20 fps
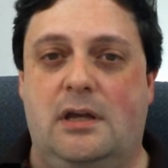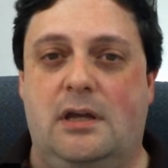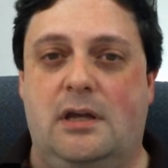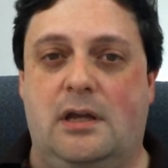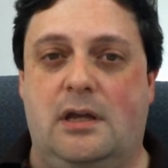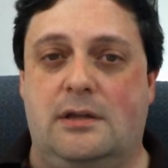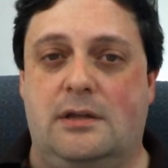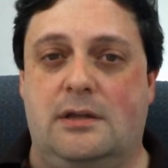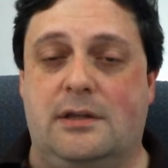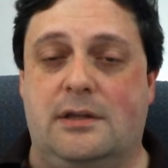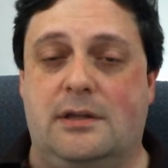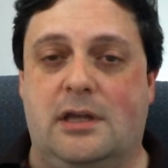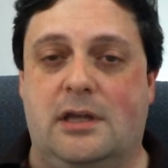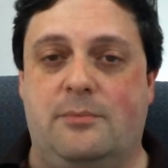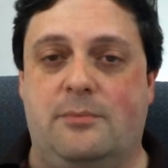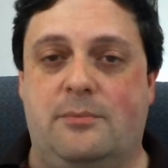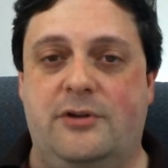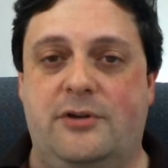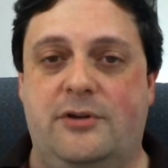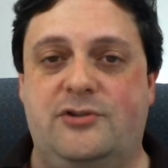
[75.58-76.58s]
and they
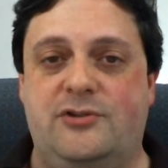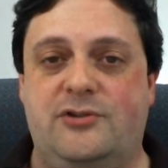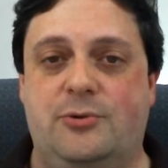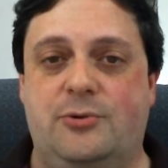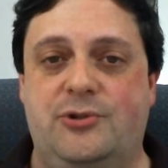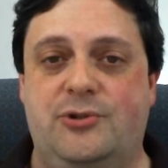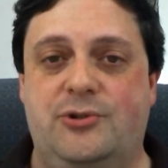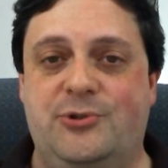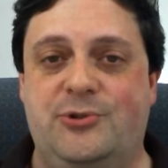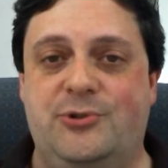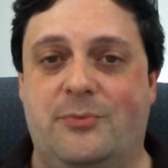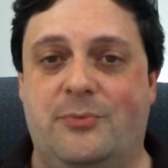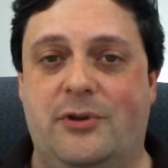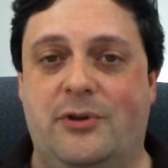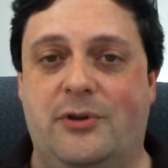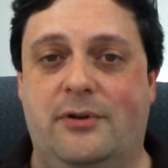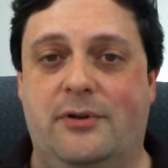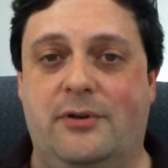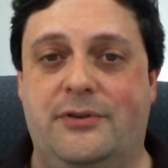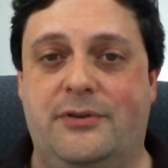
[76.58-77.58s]
can't believe she would do
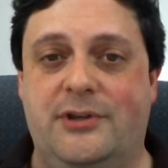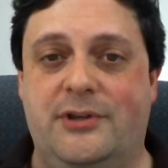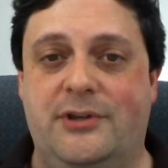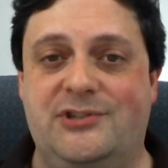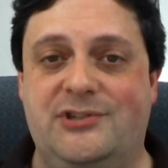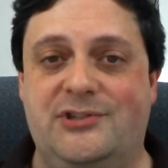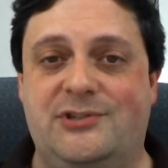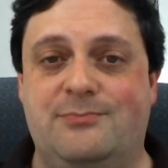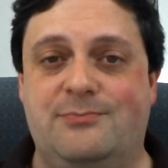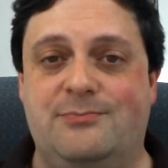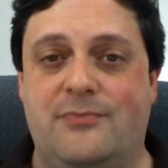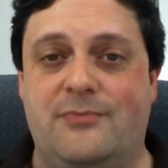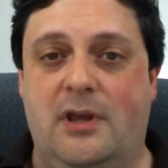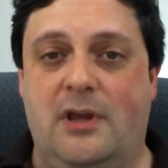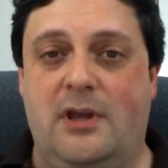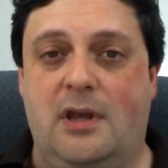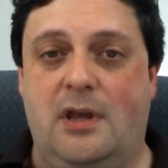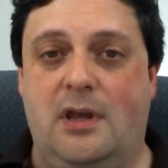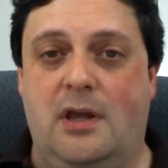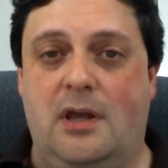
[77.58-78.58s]
something like this.
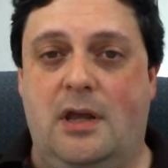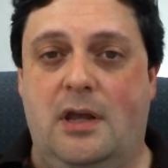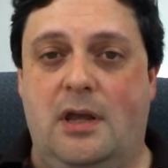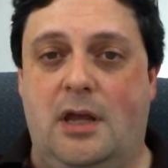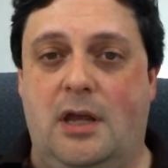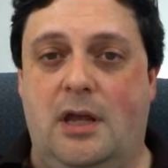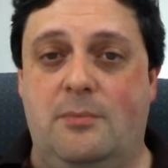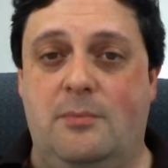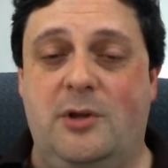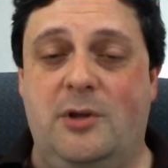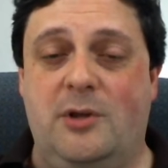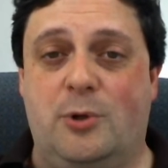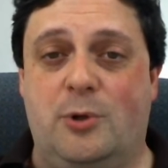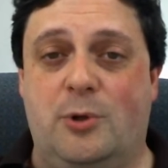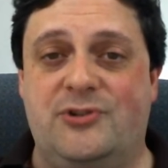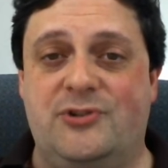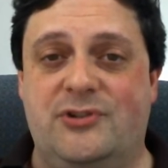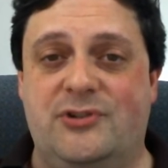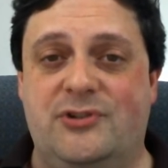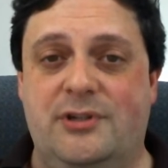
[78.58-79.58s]
And me
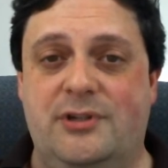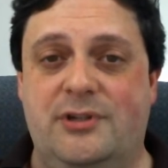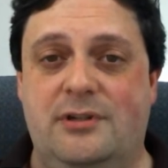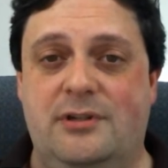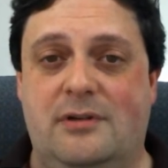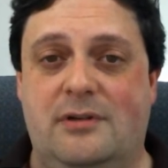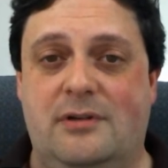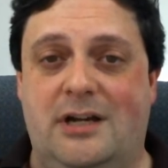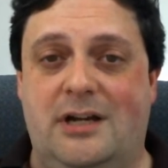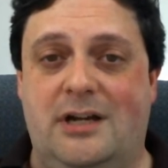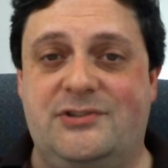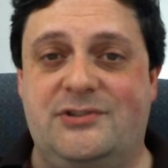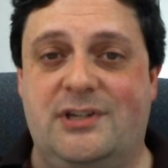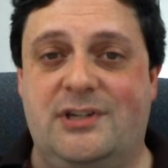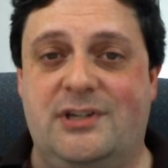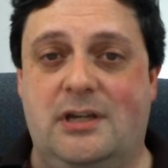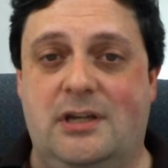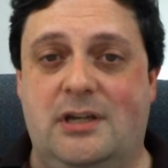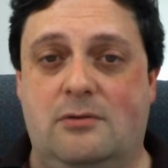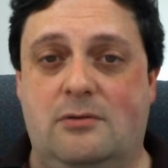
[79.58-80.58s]
personally, I
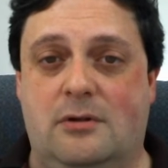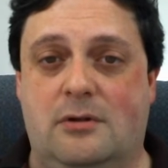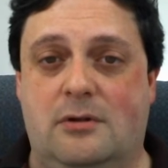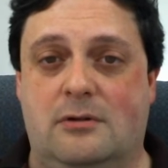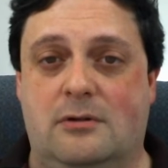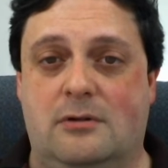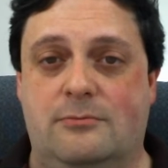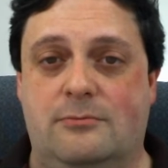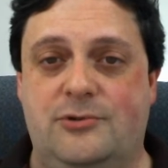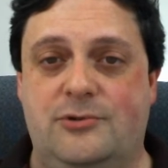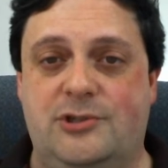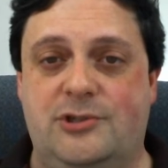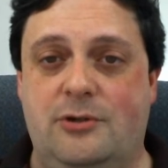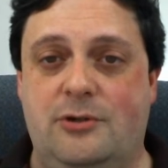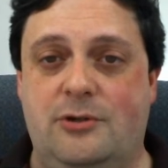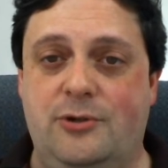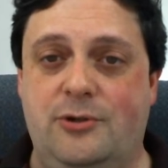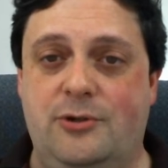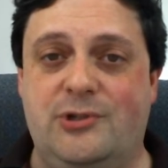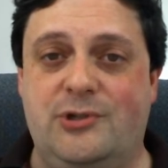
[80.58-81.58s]
say, well, she
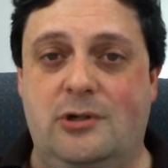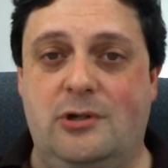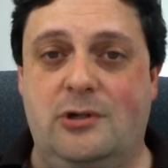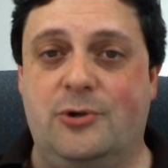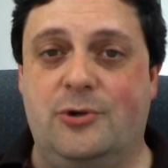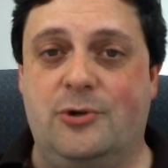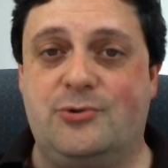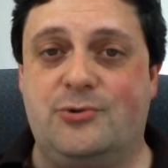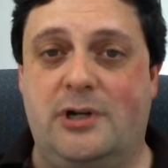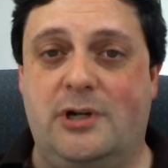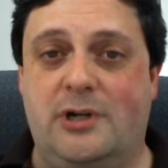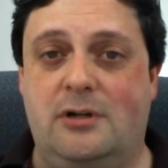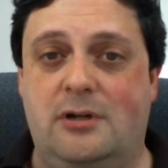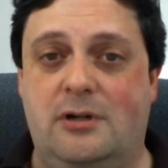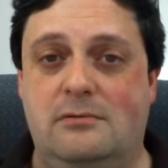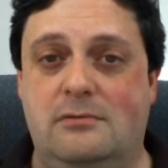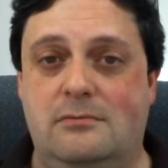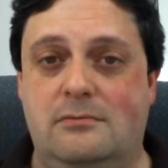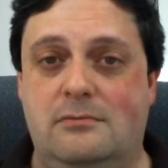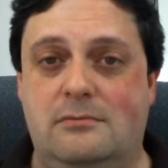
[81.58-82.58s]
used a
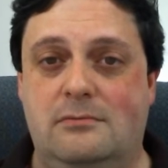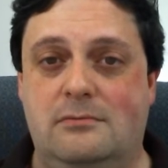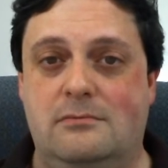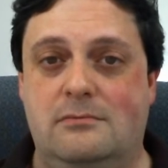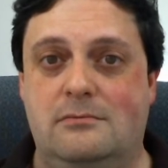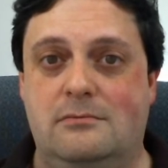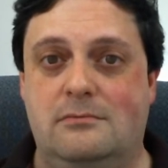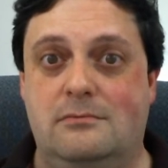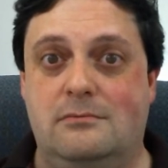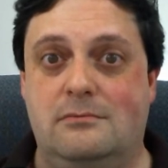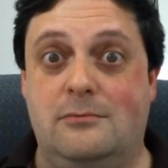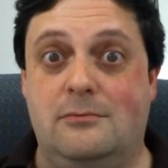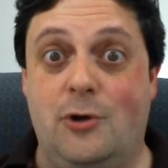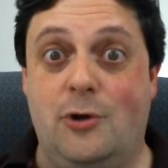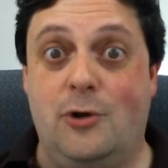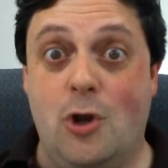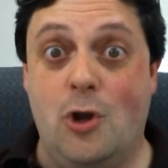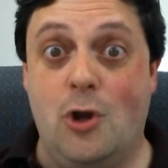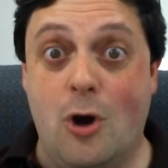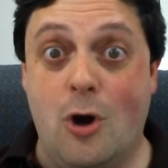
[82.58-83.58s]
ghostwriter?
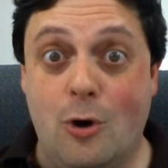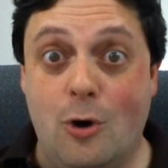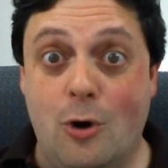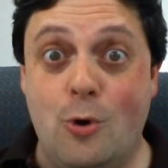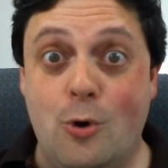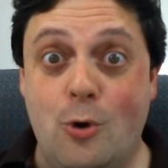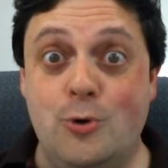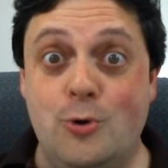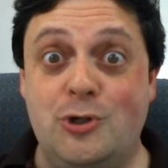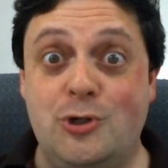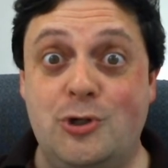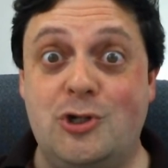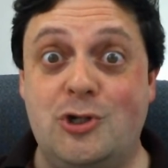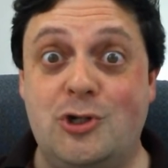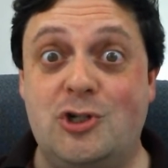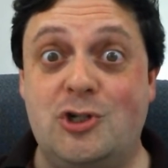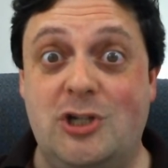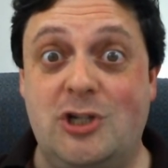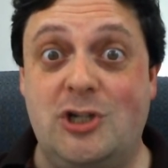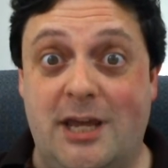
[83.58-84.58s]
No
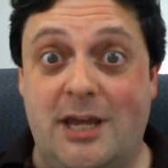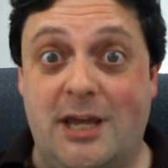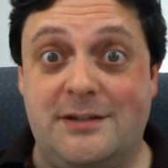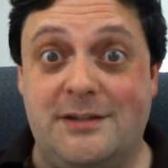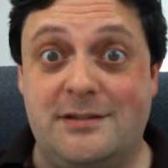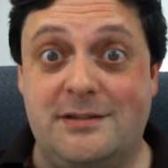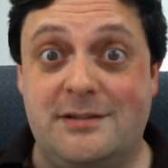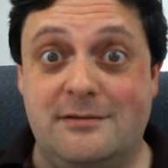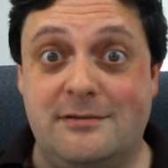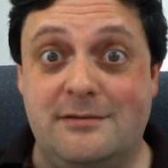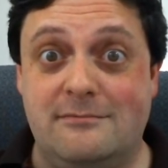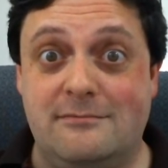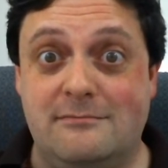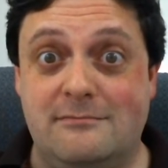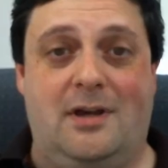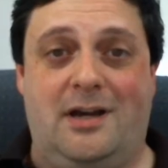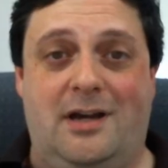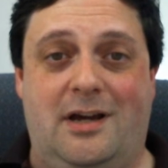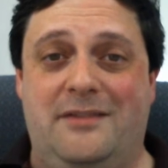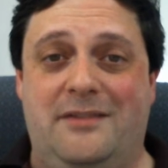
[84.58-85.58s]
shit.
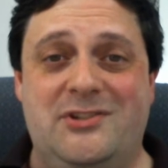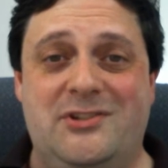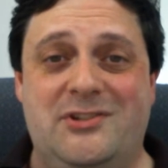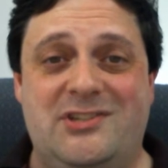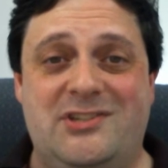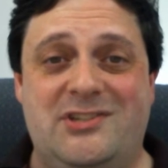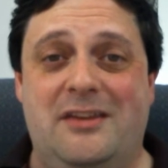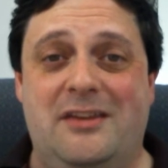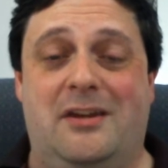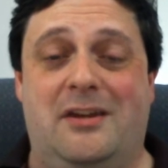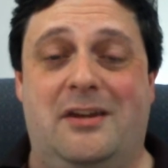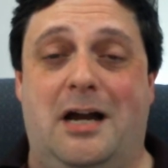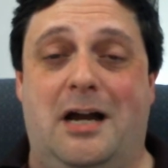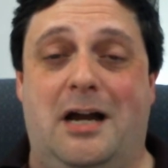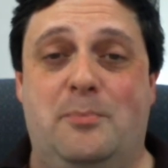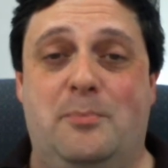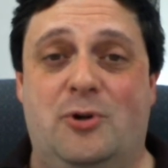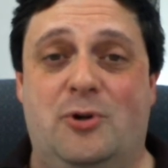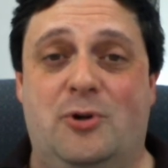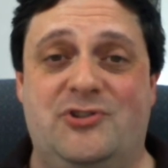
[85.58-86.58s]
I have to say that
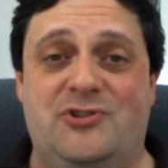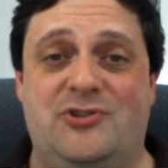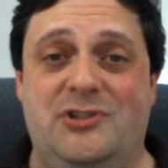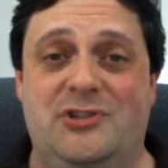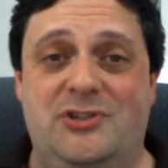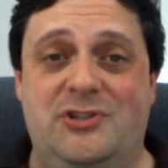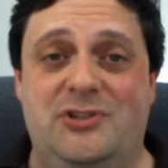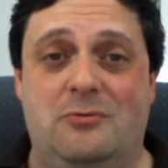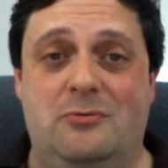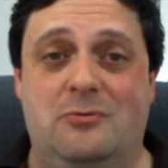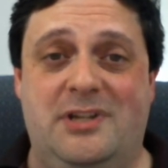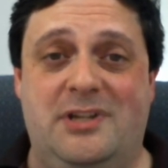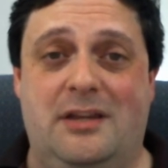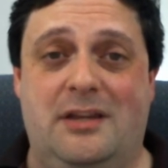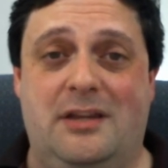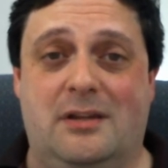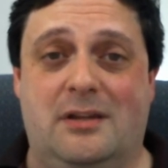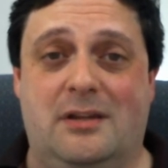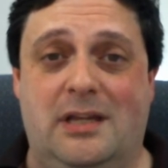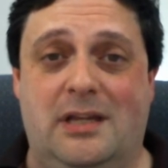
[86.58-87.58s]
I personally don't
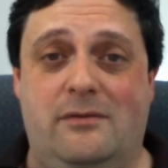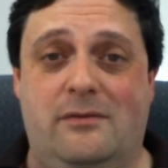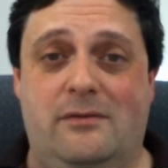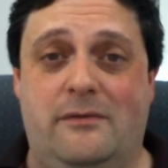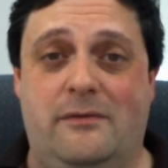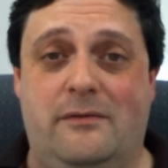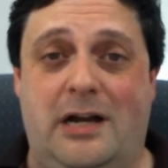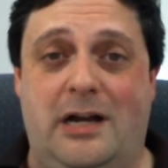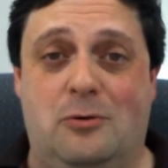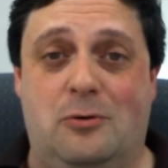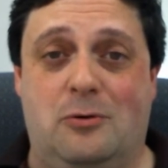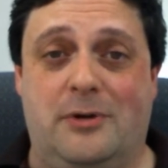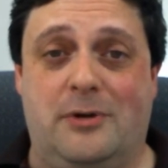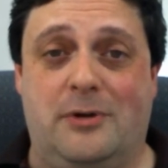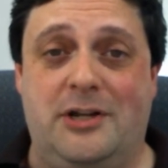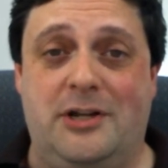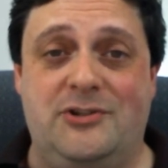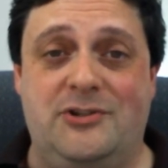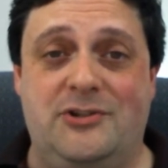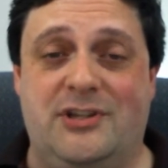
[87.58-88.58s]
get the level of
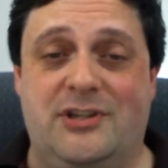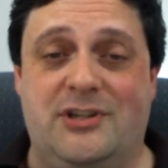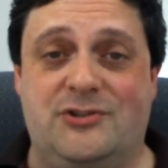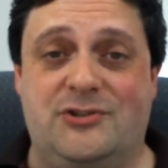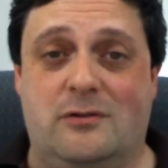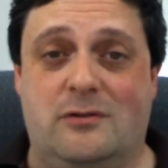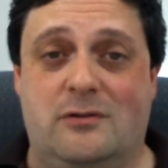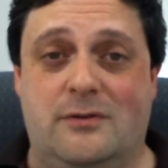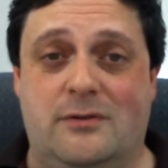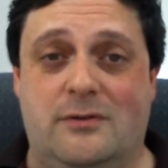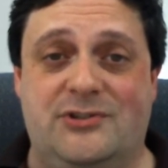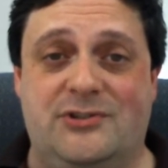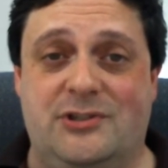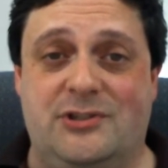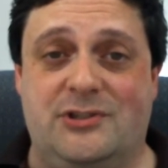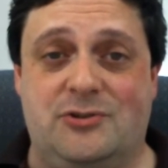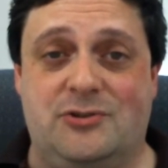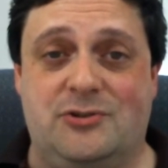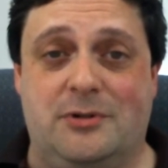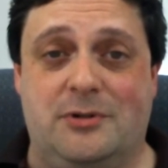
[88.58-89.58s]
outrage that's over this
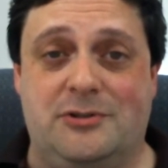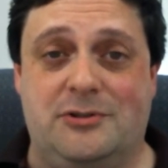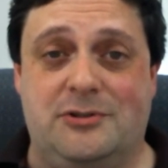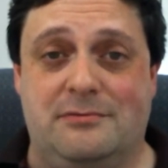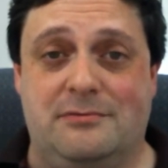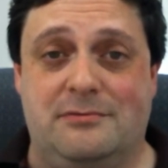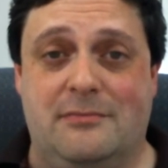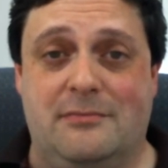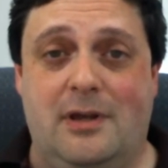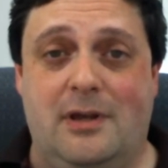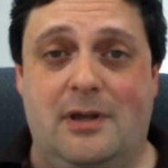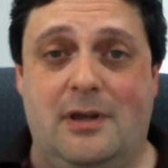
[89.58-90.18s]
situation.